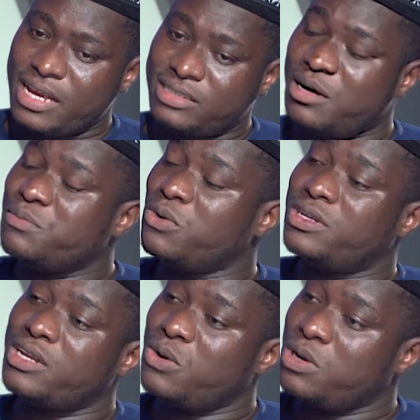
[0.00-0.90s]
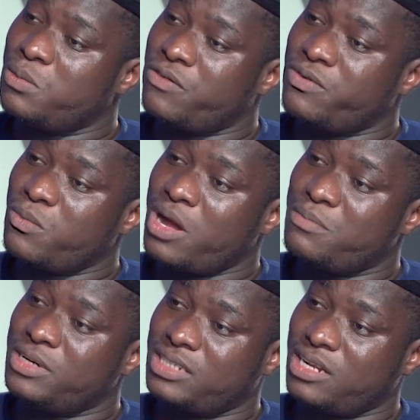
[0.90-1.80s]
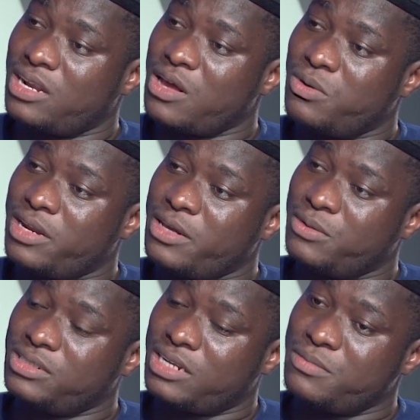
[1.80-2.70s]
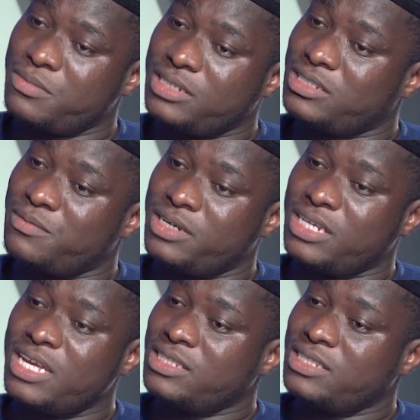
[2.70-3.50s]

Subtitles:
example that the Holy Prophet Muhammad sallallahu alaihi wasallam established.